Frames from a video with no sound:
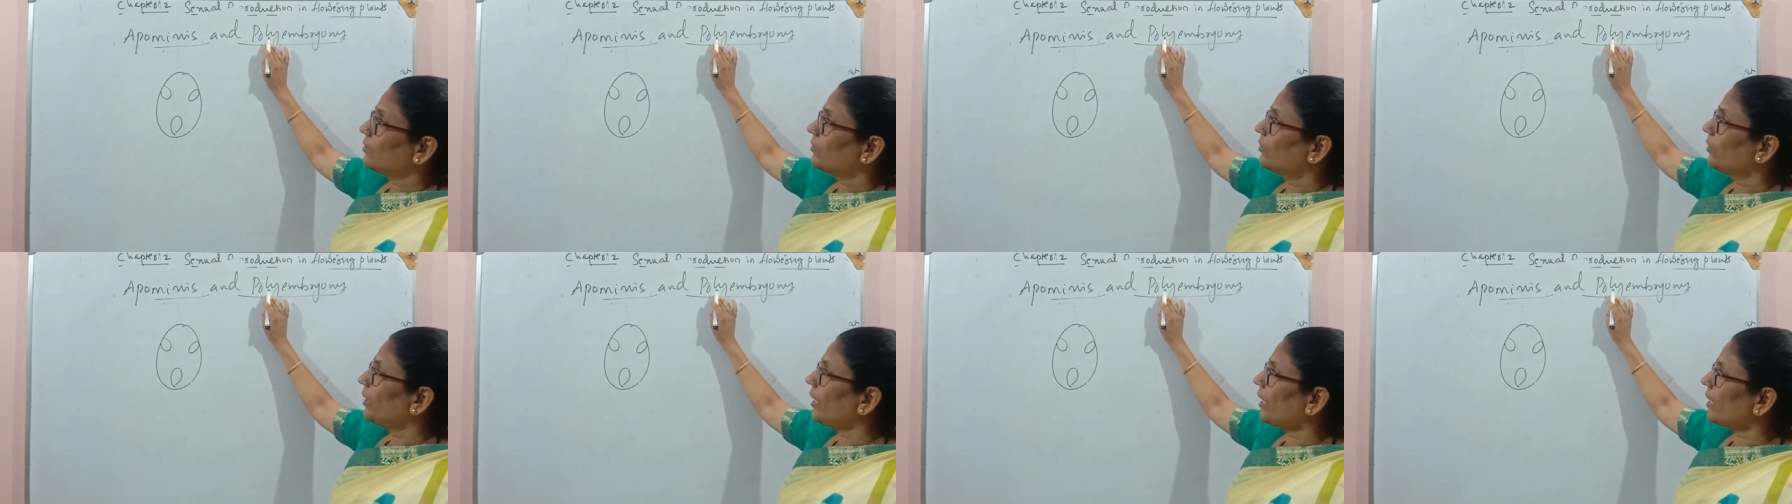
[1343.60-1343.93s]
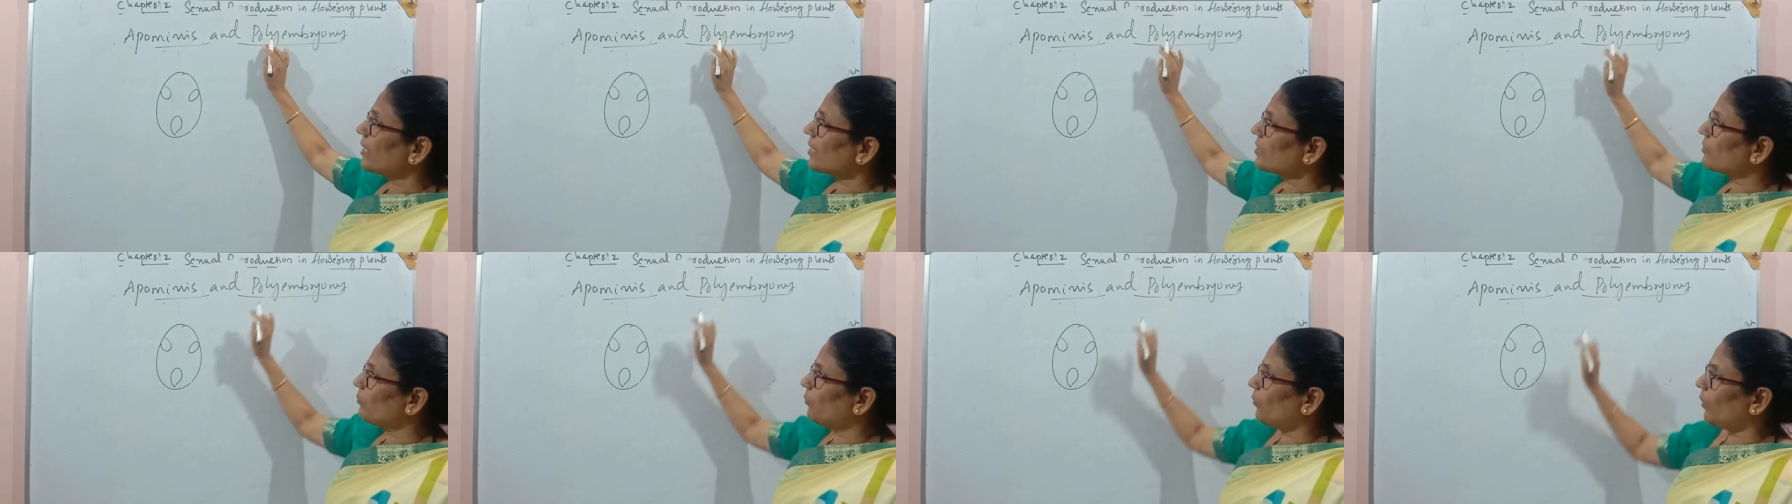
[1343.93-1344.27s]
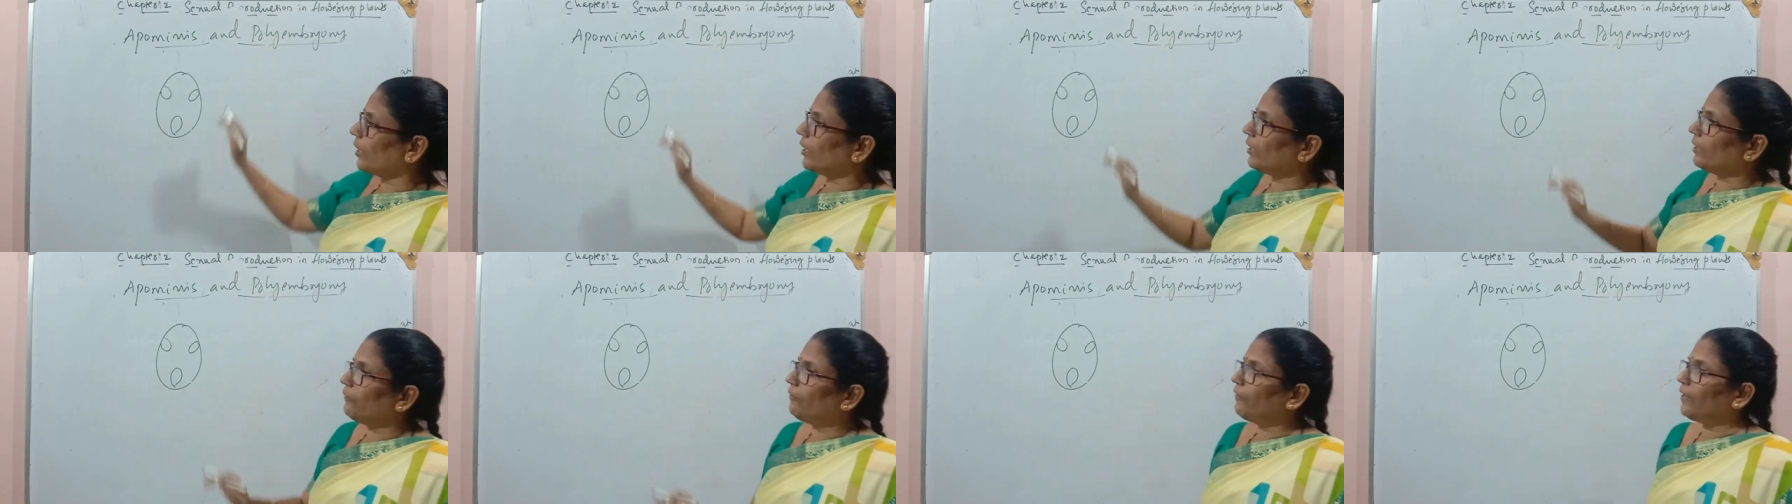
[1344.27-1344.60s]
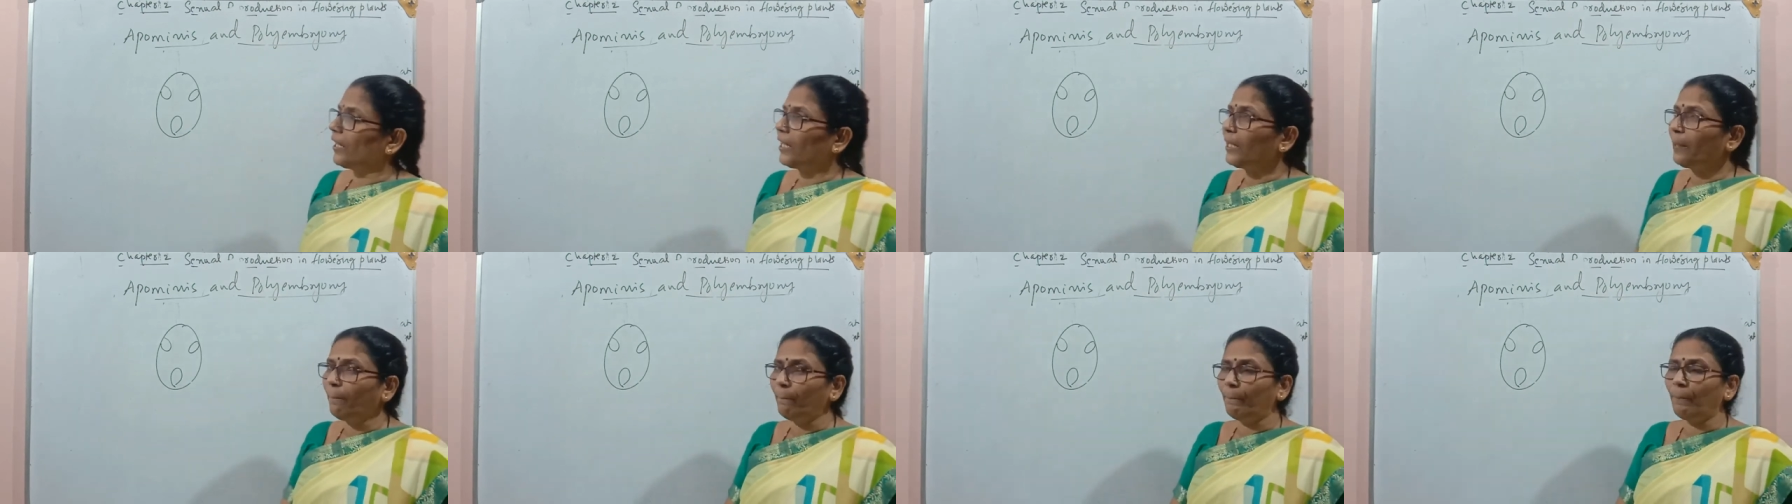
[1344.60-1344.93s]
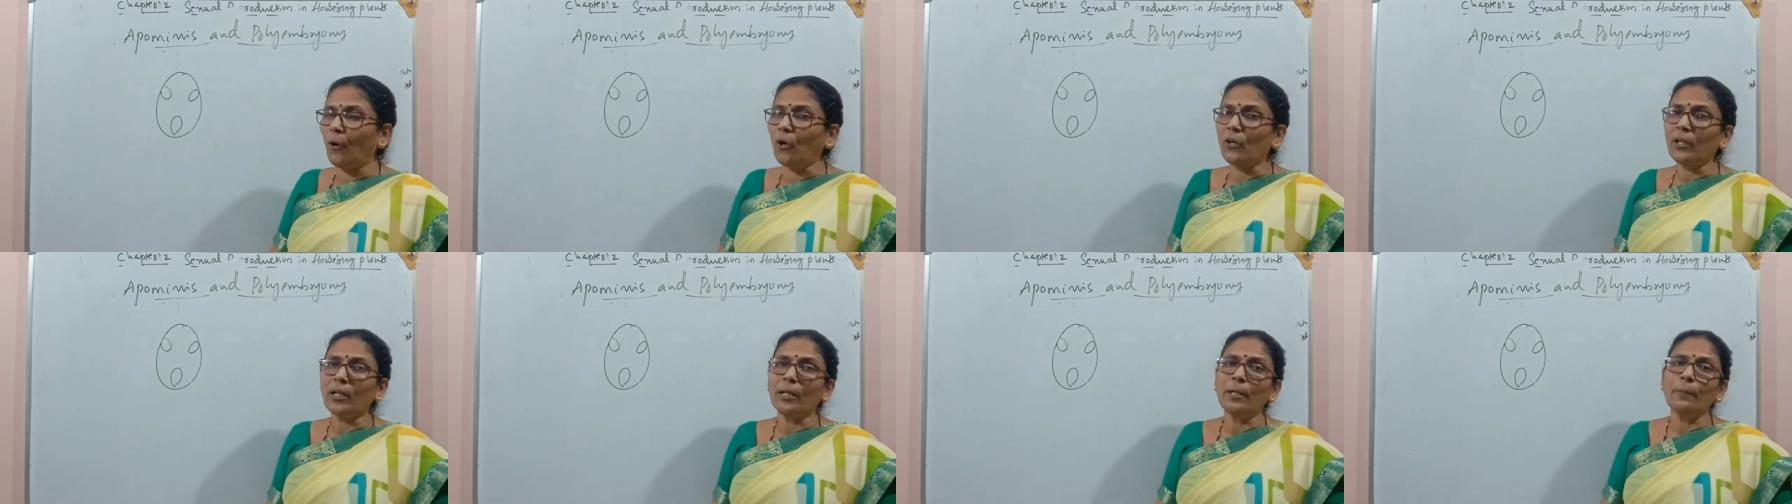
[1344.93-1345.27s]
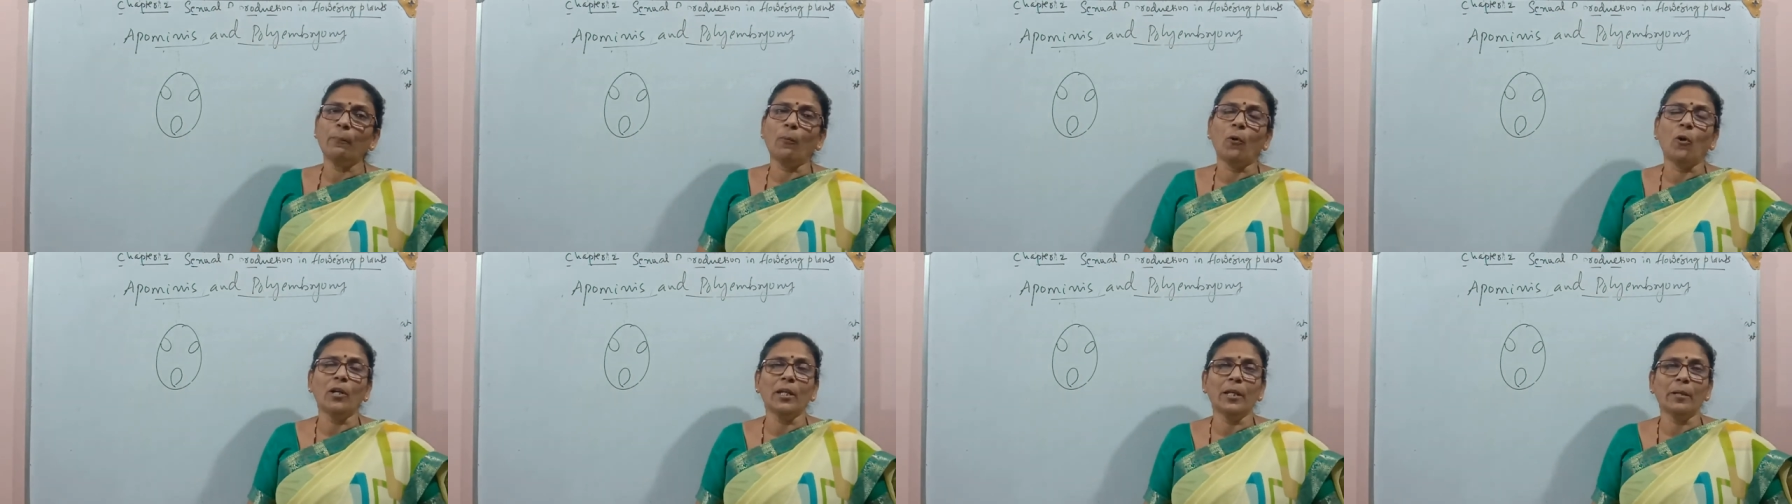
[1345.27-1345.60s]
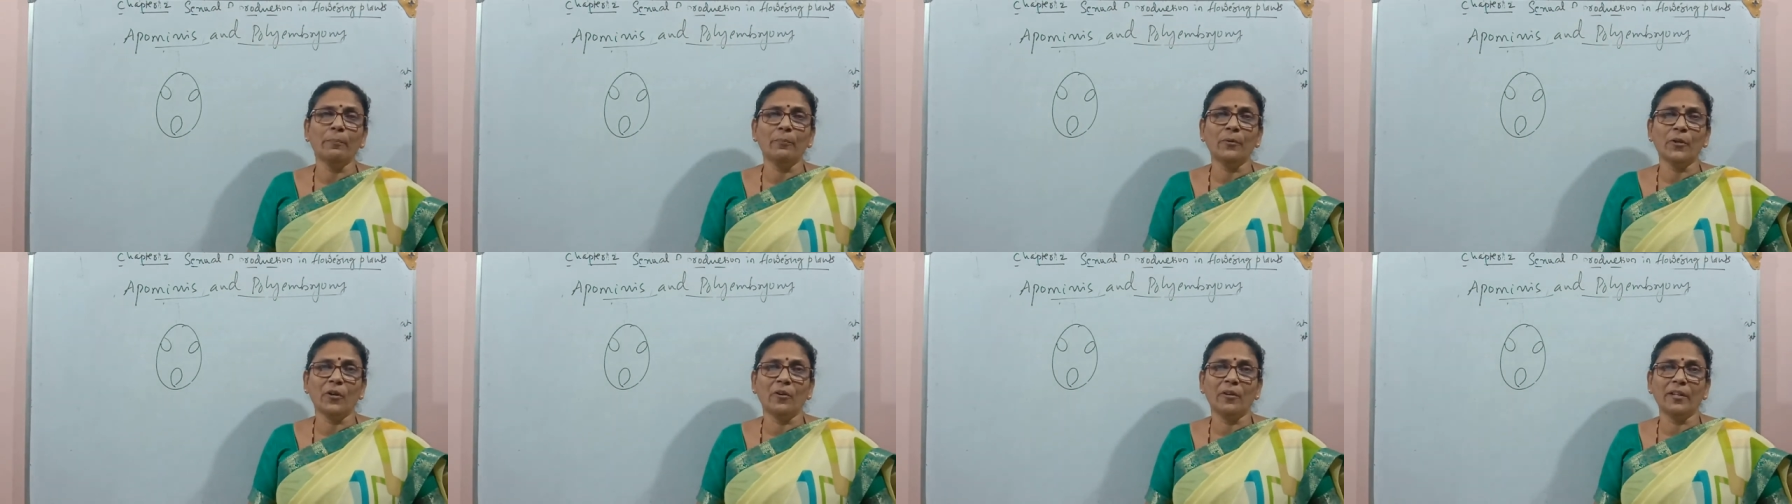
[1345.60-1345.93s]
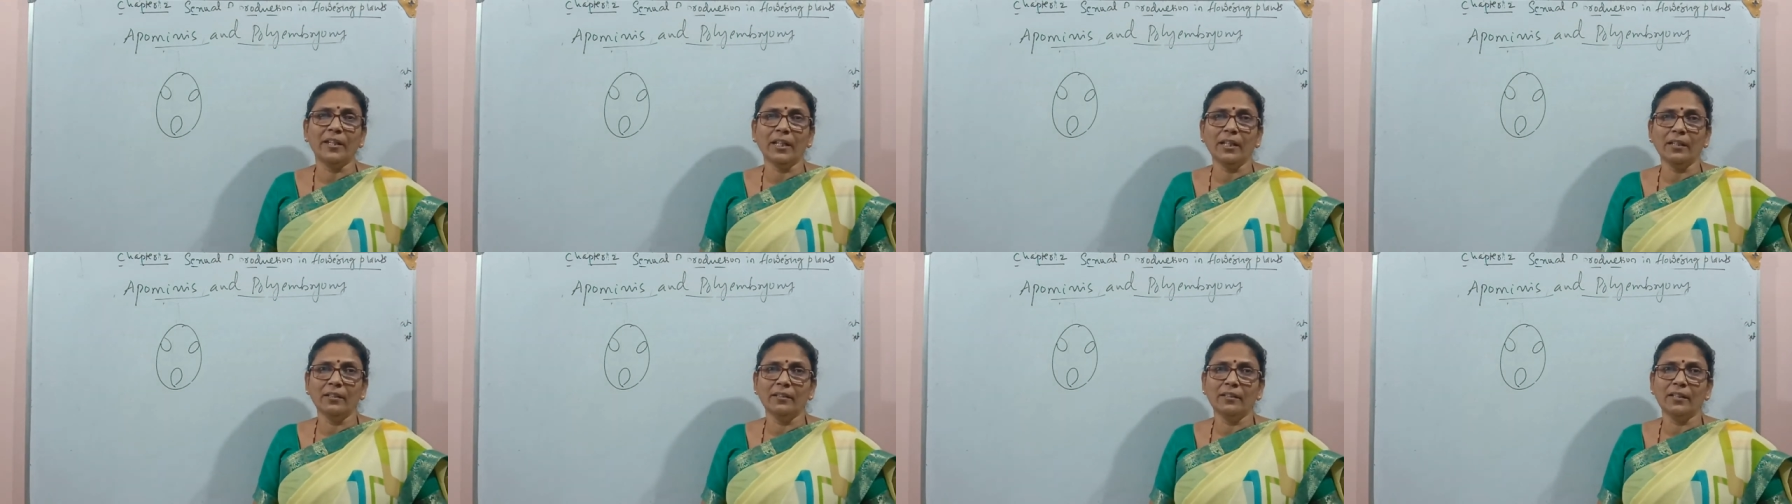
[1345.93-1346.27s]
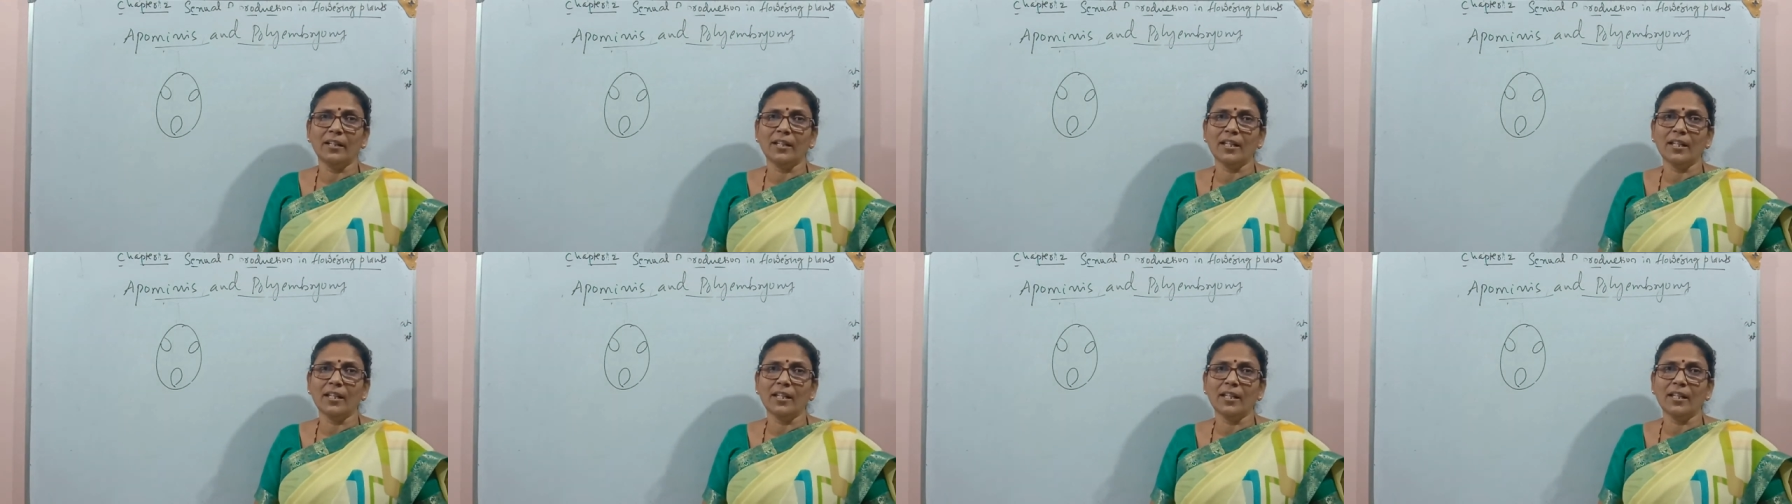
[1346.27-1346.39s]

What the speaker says: So there is one very important polyembryony,